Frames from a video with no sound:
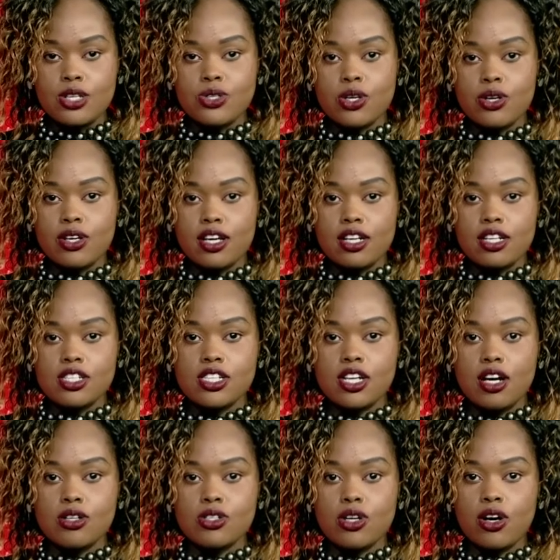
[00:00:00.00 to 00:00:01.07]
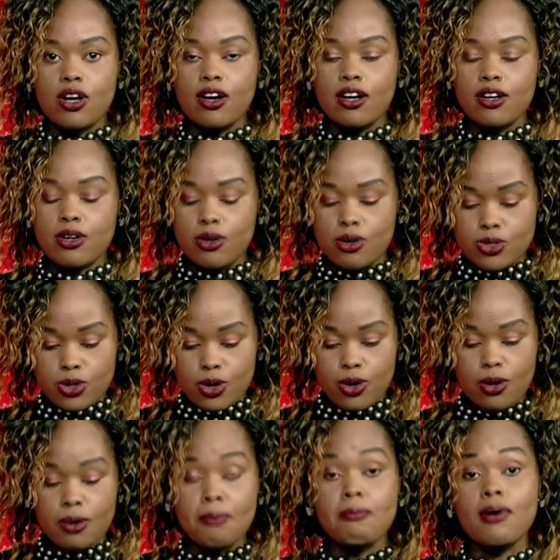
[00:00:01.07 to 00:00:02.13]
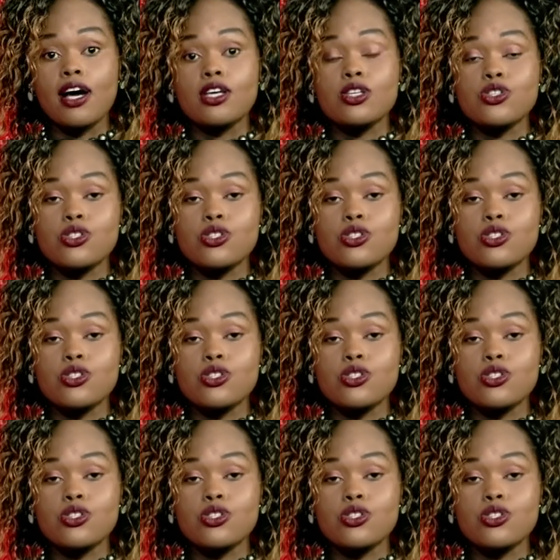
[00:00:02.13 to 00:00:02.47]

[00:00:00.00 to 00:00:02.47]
is where you can reach out uh, across all my